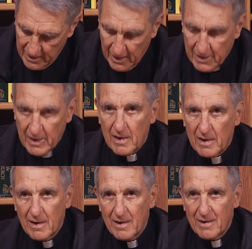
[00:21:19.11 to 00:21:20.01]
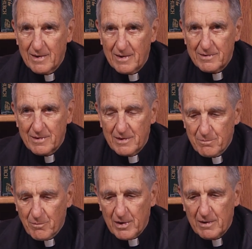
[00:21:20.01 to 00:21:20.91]
again,
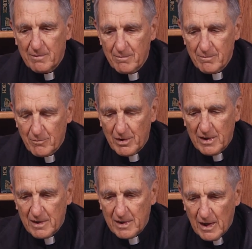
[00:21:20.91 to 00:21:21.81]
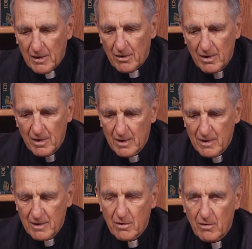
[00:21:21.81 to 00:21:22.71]
he's bringing together
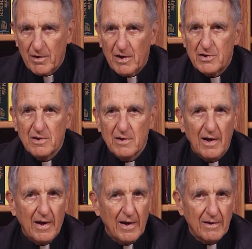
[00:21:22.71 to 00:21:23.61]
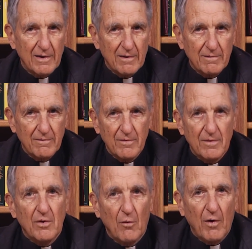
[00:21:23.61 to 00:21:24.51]
creation and
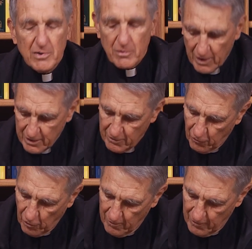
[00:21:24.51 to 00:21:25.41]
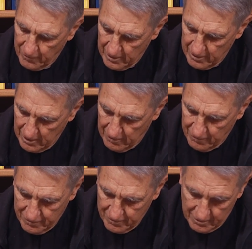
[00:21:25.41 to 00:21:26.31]
the resurrected form
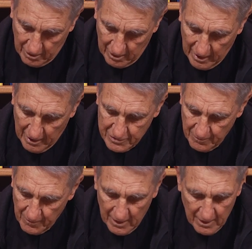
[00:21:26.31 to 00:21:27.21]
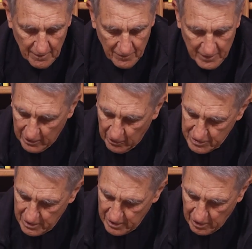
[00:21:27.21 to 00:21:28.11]
of our lives. Then he
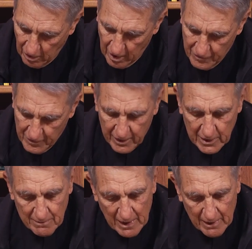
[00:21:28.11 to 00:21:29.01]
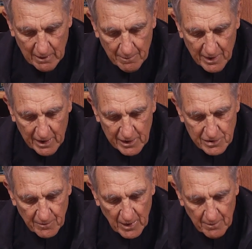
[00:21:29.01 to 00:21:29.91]
goes into Gothic at the bottom of the
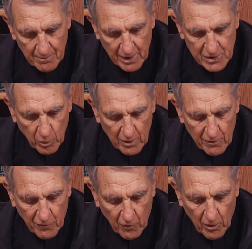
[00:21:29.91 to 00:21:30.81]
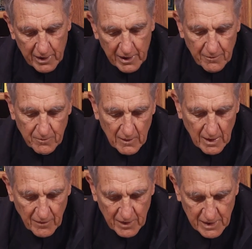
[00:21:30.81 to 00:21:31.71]
page 140,
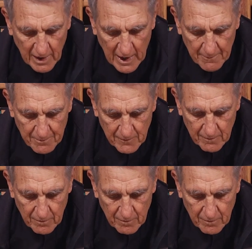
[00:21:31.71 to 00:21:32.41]
the top.